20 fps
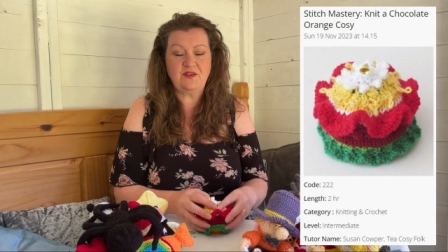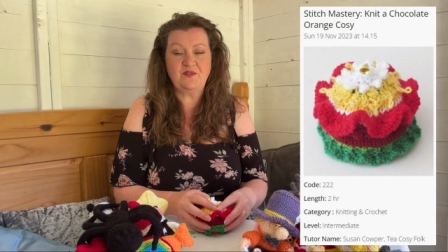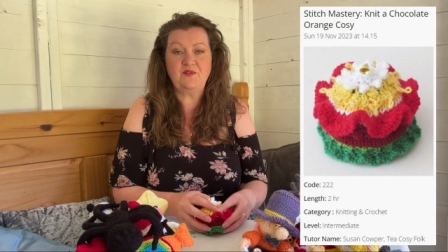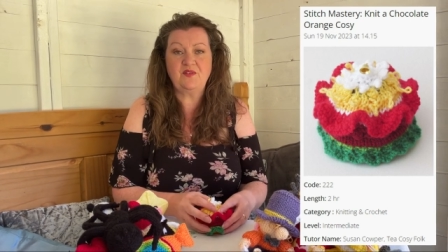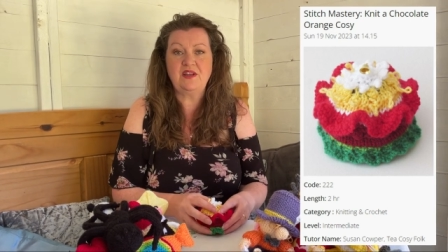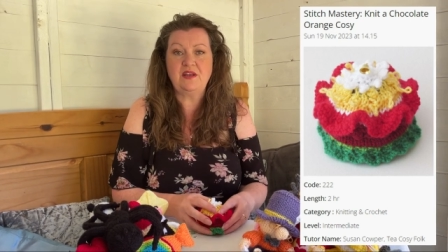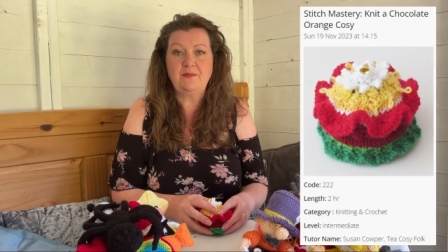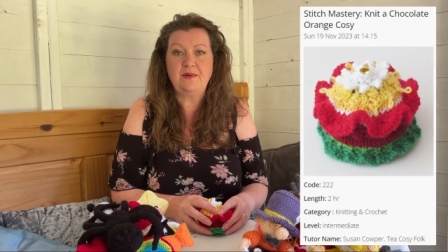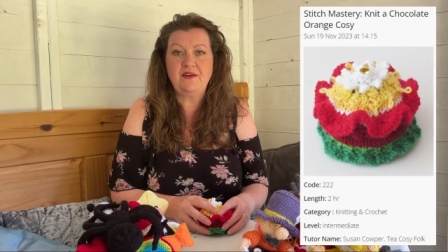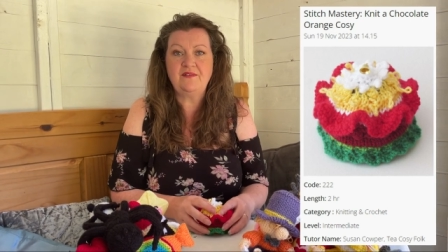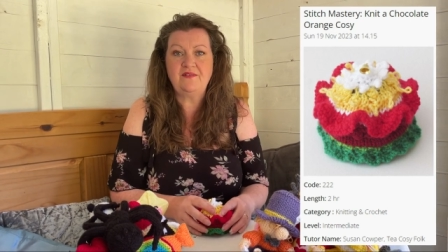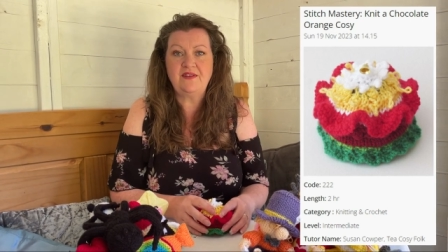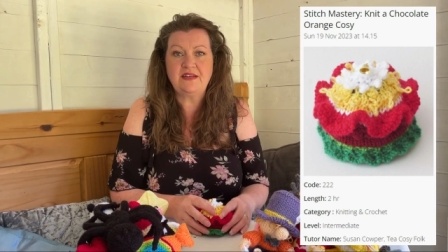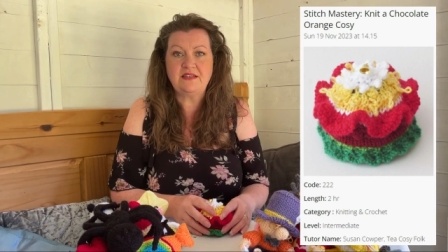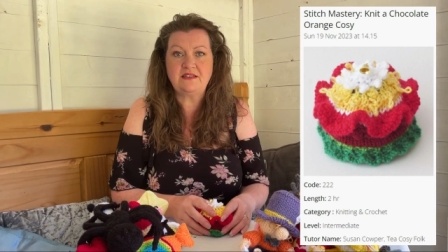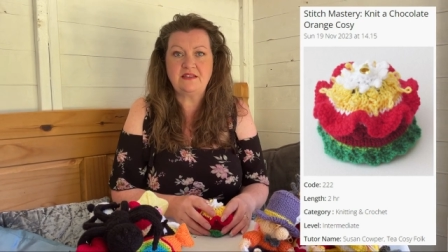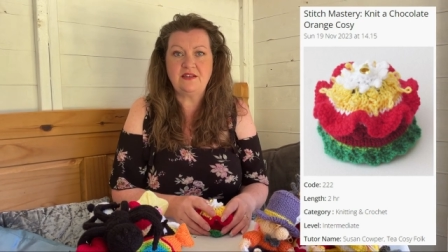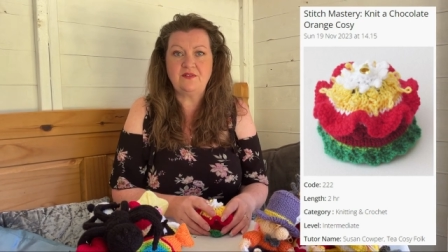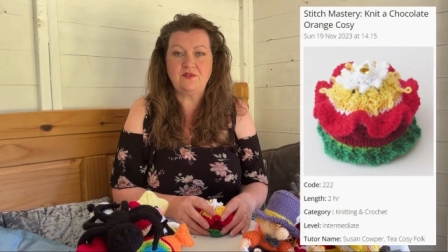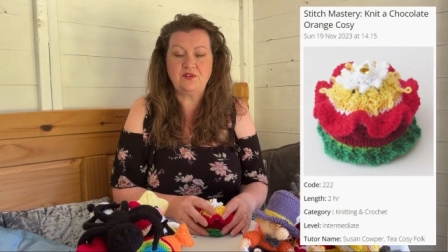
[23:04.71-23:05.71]
feel a bit
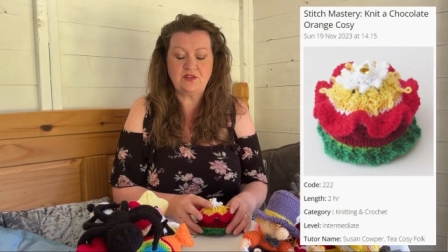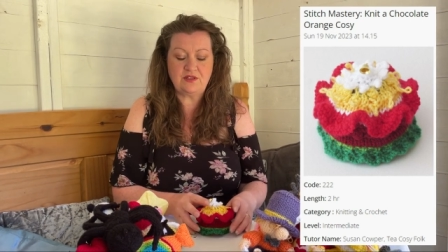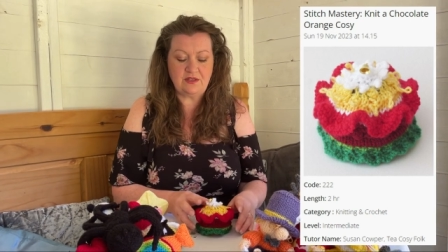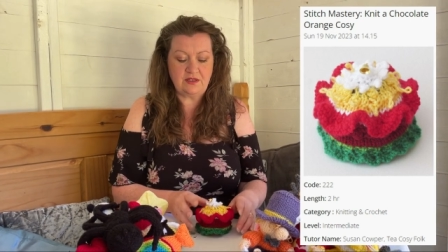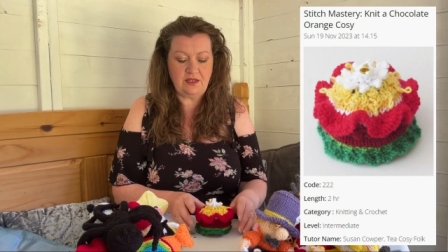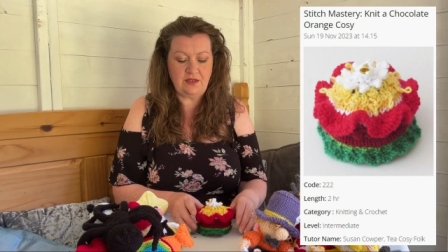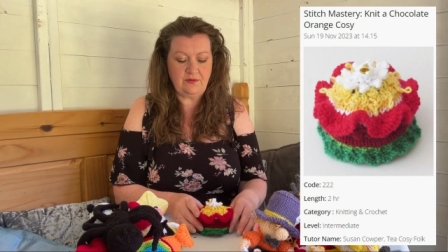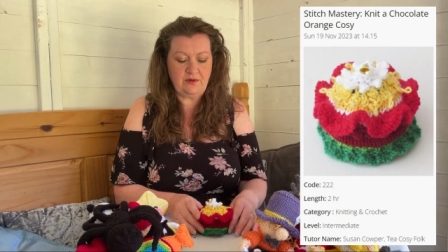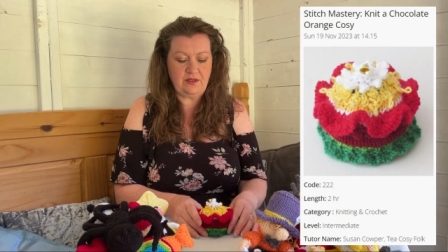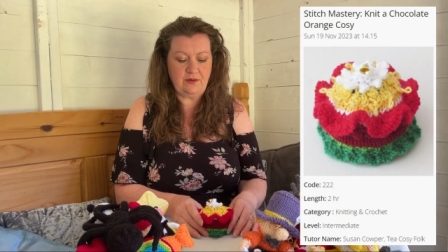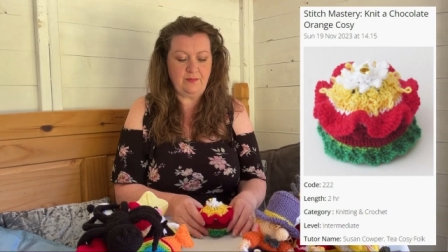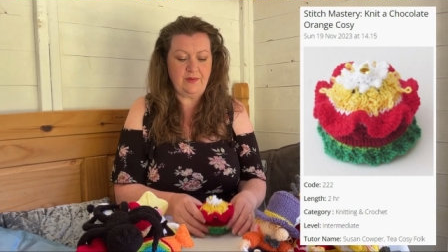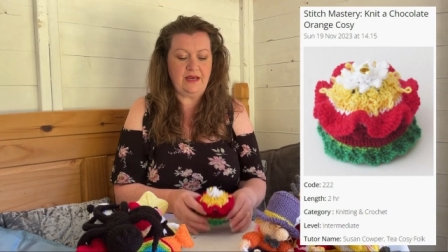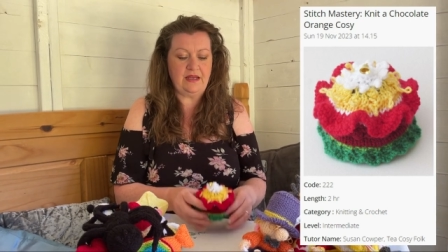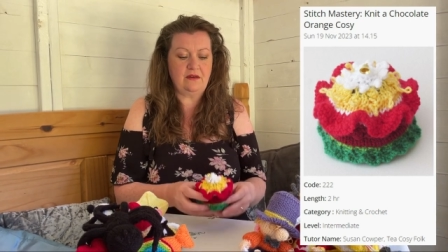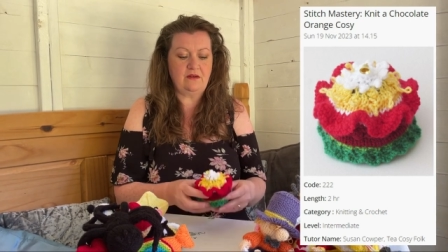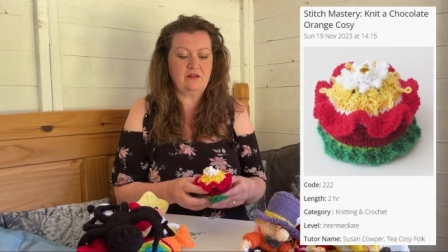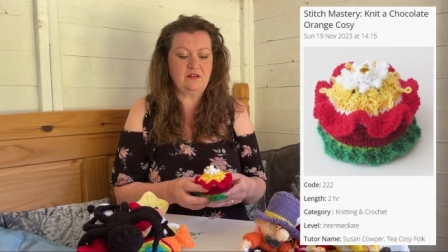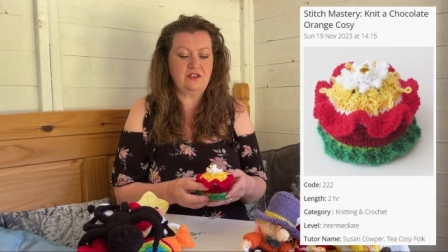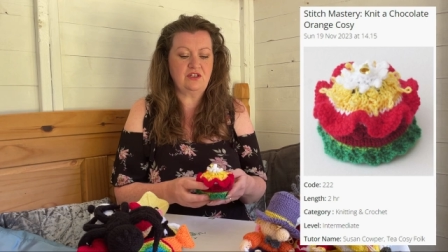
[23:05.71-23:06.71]
festive doesn't it with a bell
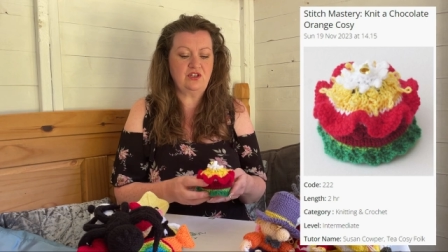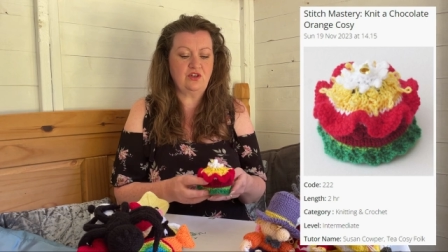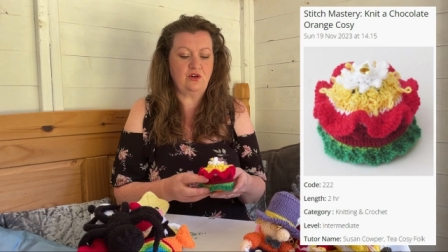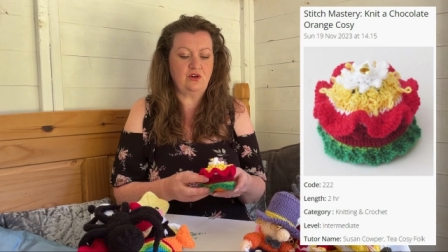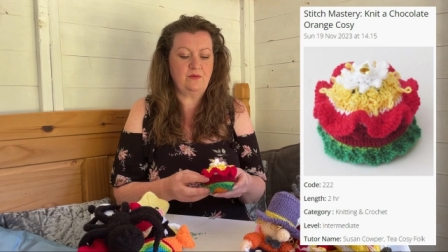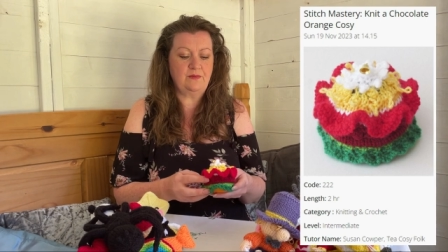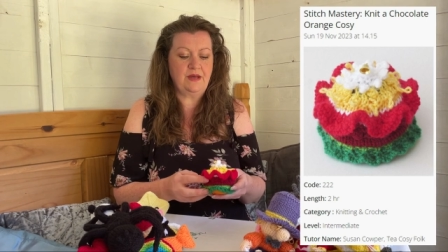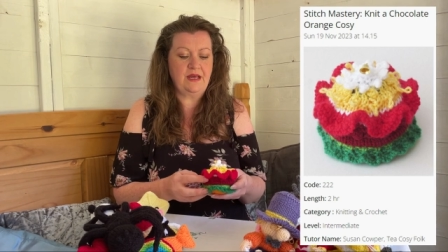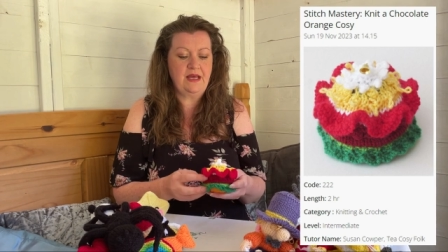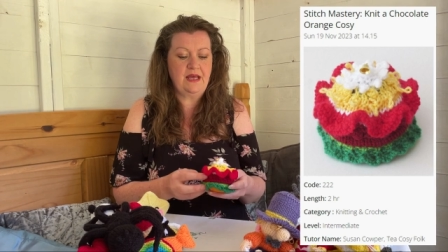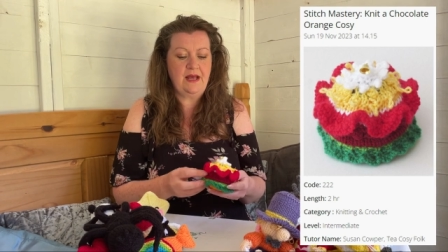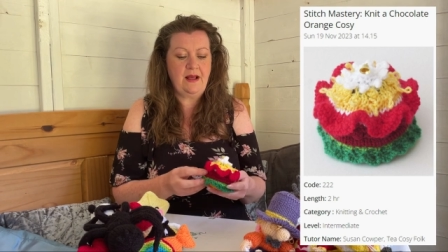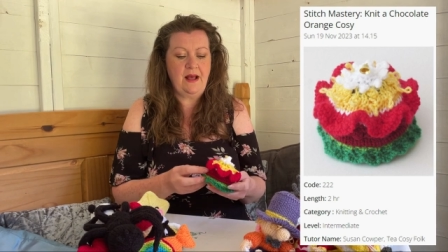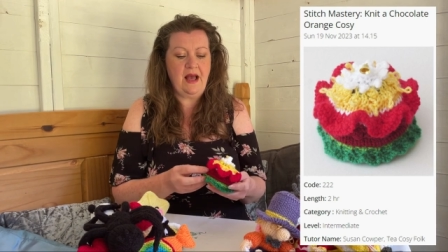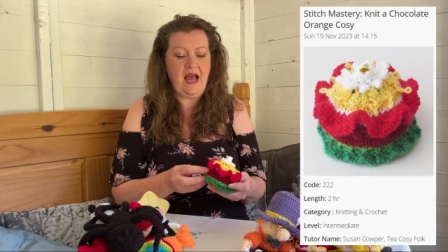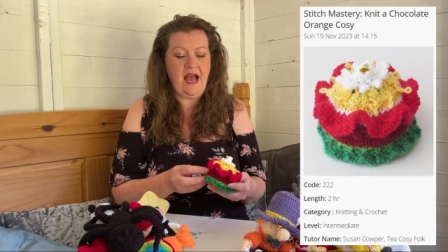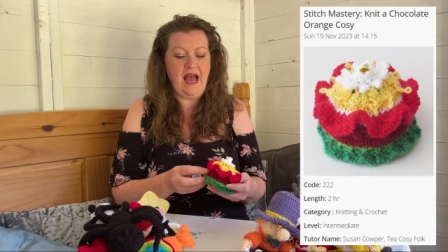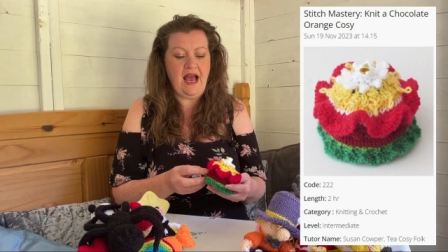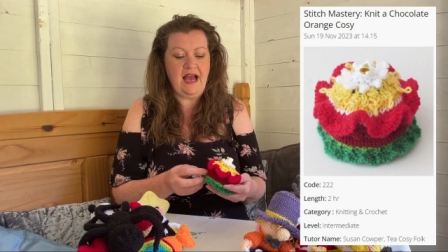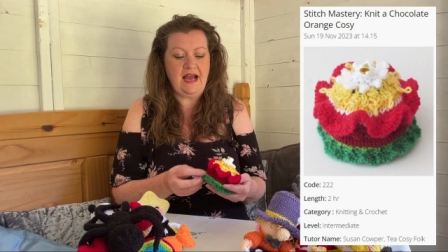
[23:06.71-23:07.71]
on the top
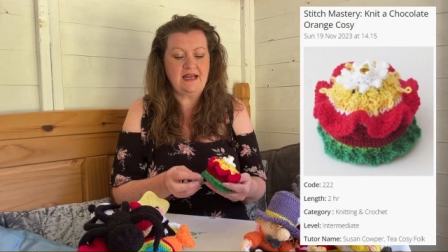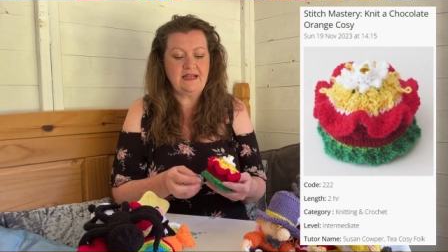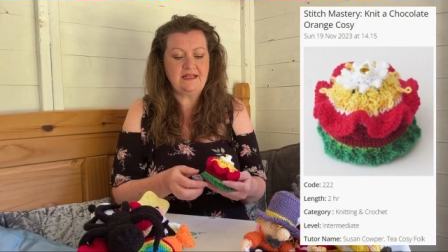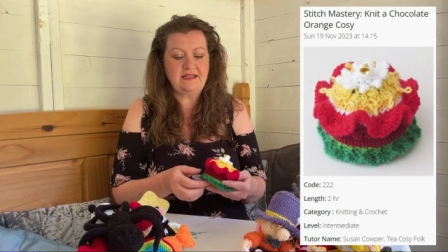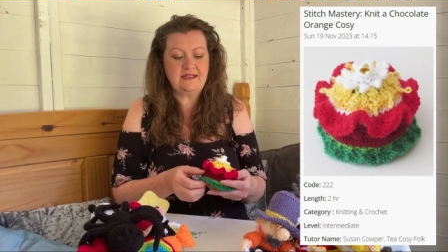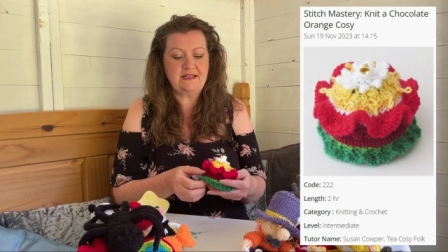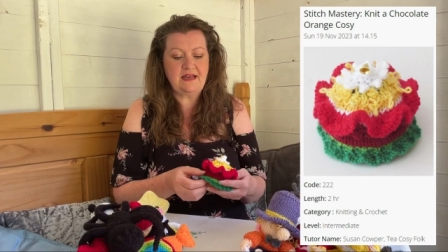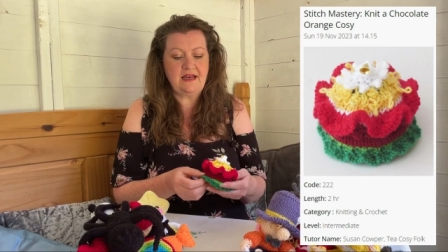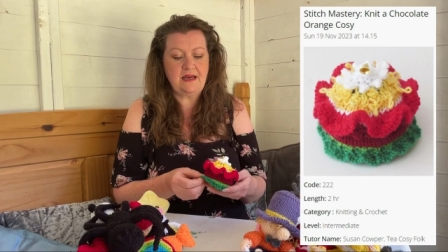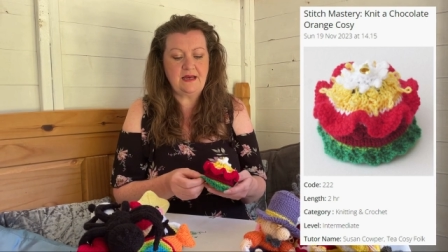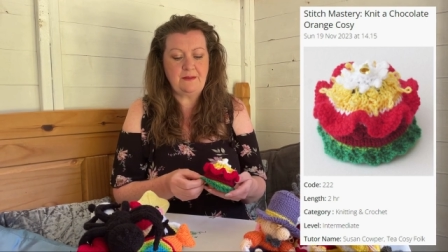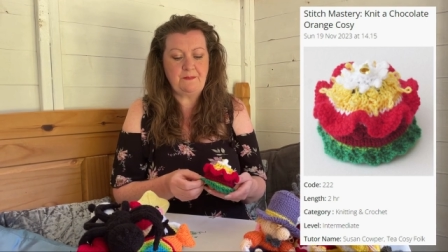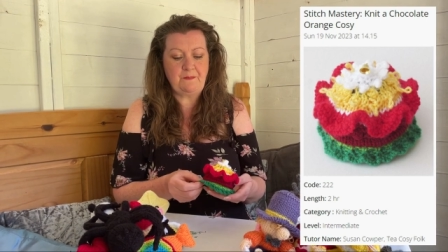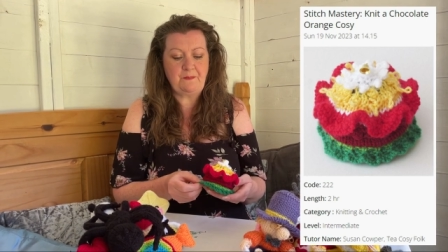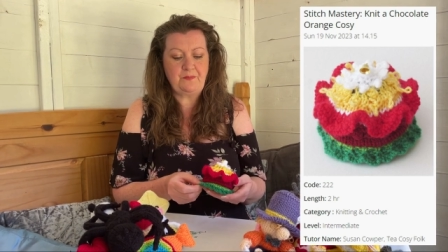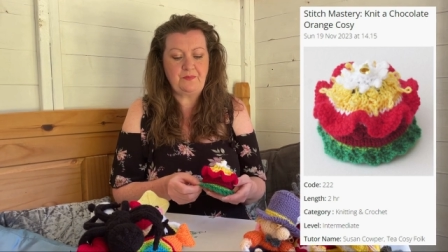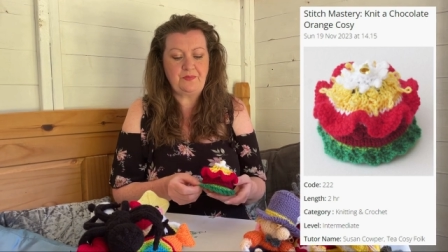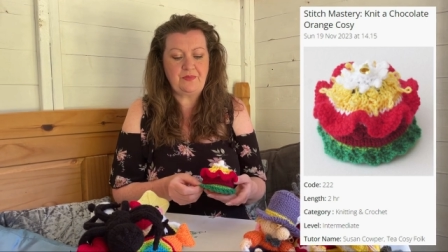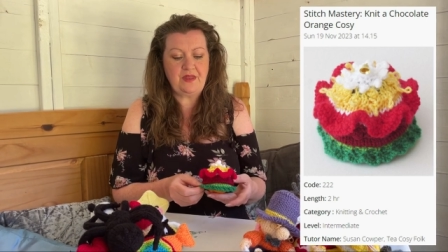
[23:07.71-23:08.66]
and um,